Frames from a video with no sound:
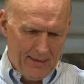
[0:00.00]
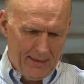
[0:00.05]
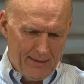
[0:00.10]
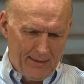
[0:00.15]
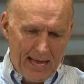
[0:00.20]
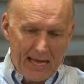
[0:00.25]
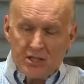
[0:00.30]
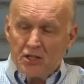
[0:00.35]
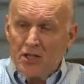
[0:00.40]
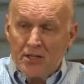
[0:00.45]

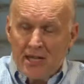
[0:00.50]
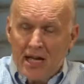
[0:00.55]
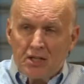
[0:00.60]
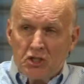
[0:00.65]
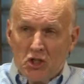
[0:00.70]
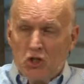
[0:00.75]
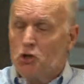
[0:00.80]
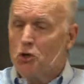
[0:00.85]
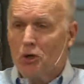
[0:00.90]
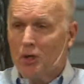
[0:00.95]
That's
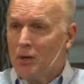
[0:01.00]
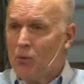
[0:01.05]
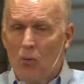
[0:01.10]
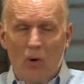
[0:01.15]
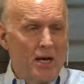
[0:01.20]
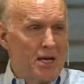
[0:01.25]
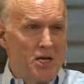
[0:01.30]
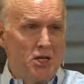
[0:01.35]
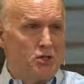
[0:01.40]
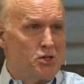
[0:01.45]
surely
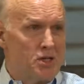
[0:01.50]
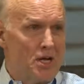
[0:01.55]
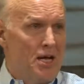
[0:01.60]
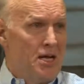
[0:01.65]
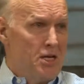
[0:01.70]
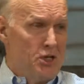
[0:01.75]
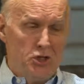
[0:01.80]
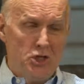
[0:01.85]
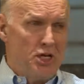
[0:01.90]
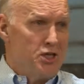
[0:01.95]
what his
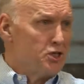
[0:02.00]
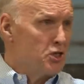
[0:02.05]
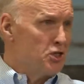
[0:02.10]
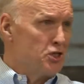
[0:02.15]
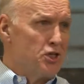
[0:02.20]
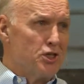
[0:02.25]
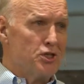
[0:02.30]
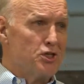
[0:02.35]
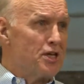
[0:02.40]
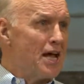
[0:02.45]
Jesus'
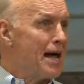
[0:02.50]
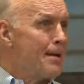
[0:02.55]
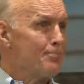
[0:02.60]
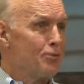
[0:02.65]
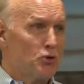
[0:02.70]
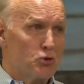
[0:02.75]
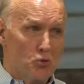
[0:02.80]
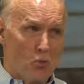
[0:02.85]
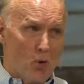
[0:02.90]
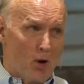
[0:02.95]

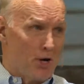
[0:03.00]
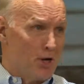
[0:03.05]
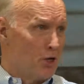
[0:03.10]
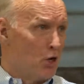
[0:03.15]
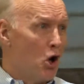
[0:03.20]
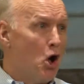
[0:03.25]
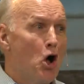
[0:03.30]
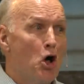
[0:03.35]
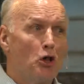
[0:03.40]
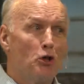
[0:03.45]
disciples wanted
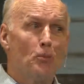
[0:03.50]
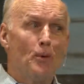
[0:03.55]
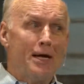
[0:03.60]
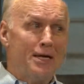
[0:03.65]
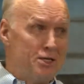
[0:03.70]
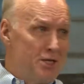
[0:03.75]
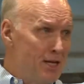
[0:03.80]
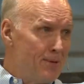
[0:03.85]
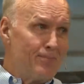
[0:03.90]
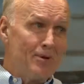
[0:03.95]
all the way
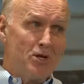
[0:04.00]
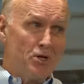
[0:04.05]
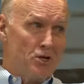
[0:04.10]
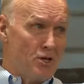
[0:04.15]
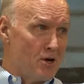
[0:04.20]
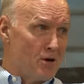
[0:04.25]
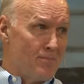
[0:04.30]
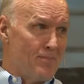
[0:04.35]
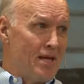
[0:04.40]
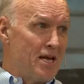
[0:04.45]
deep into
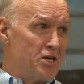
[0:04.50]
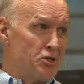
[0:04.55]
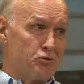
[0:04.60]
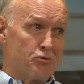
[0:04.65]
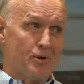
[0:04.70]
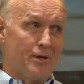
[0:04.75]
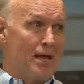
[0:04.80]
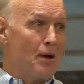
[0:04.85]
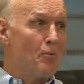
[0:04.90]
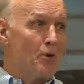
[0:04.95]
their
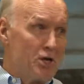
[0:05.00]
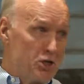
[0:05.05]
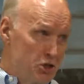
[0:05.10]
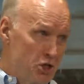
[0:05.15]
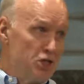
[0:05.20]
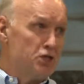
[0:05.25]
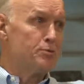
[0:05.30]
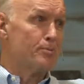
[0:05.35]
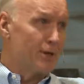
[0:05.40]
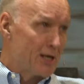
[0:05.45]
ministry. They wanted
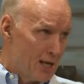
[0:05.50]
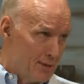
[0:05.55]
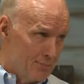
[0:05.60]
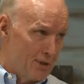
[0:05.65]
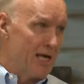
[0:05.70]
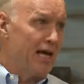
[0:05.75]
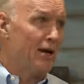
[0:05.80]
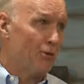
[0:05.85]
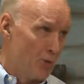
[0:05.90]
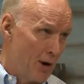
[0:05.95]
Jesus to become
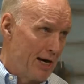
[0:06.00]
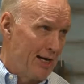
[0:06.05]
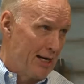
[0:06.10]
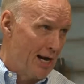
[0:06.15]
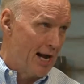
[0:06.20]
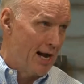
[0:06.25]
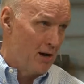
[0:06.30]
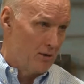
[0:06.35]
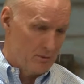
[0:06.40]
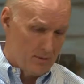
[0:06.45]
king right
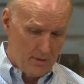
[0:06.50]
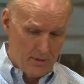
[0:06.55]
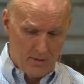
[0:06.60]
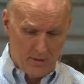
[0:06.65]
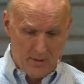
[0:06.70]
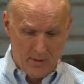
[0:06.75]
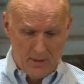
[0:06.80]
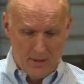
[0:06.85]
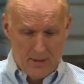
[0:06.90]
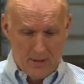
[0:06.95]
now.
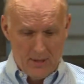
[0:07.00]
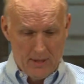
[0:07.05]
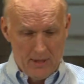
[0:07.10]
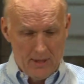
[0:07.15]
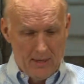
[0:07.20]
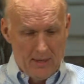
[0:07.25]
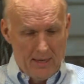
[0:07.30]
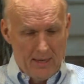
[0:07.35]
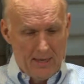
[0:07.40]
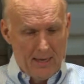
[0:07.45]

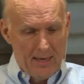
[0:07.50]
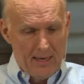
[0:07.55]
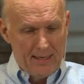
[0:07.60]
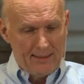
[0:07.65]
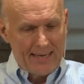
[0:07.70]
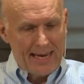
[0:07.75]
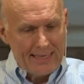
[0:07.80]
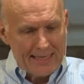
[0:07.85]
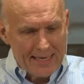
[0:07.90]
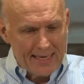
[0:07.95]

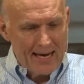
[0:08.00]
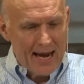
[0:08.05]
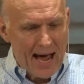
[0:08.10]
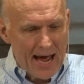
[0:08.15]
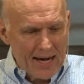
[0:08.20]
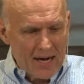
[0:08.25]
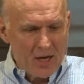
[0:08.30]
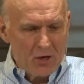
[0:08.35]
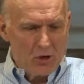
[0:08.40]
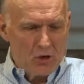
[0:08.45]
They did
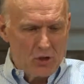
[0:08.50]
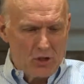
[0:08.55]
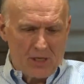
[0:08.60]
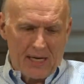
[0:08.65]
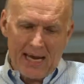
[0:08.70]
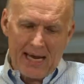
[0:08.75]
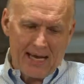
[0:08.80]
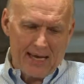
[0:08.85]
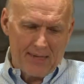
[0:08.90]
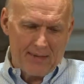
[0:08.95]
not
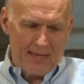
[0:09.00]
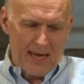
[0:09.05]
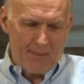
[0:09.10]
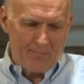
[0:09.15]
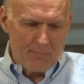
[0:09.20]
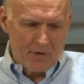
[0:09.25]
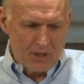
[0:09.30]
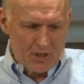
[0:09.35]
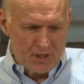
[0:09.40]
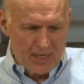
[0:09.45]
understand that
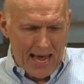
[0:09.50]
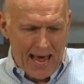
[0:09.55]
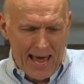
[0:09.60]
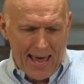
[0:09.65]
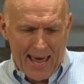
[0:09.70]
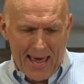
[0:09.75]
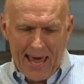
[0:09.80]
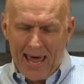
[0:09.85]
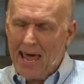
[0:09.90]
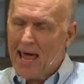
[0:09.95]

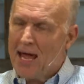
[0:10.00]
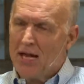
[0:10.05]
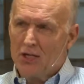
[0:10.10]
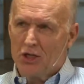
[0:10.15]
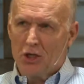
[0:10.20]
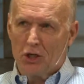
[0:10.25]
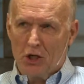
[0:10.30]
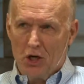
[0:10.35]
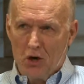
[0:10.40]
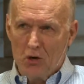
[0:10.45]
Messiah had
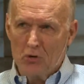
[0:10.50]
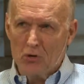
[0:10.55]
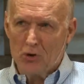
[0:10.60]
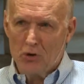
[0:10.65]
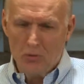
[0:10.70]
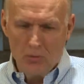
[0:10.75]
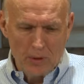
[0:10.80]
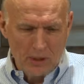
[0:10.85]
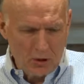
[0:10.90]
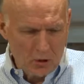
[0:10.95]
to go
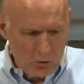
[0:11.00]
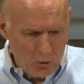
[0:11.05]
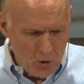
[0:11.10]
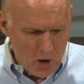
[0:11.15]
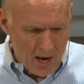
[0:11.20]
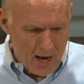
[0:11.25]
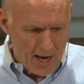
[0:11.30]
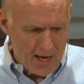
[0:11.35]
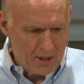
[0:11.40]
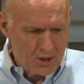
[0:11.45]
to a
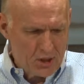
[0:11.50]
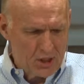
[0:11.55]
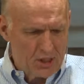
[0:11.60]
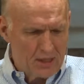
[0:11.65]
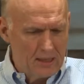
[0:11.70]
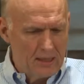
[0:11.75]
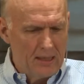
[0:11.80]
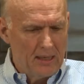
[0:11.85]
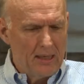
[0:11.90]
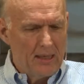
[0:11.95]
cross
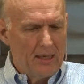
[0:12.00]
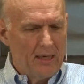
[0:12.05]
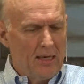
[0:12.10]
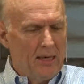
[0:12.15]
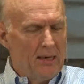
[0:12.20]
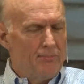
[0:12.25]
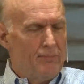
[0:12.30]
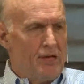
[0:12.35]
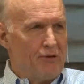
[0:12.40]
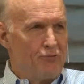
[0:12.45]

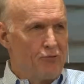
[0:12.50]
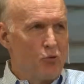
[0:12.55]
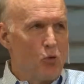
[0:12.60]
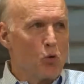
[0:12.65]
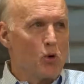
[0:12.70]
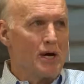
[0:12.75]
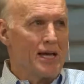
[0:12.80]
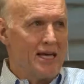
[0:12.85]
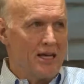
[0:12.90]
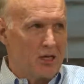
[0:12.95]

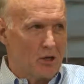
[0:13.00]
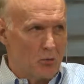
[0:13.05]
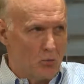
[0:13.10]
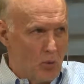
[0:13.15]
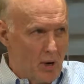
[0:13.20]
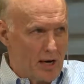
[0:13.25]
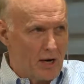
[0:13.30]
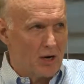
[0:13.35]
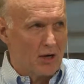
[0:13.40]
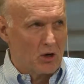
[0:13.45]
before he could
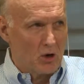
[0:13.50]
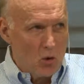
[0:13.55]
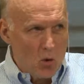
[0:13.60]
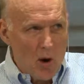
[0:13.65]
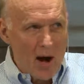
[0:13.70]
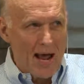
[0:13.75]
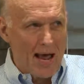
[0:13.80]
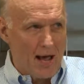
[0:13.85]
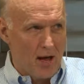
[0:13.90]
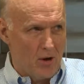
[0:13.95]
wear a
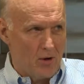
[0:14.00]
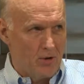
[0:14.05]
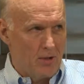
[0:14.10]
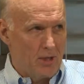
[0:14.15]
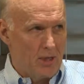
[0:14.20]
crown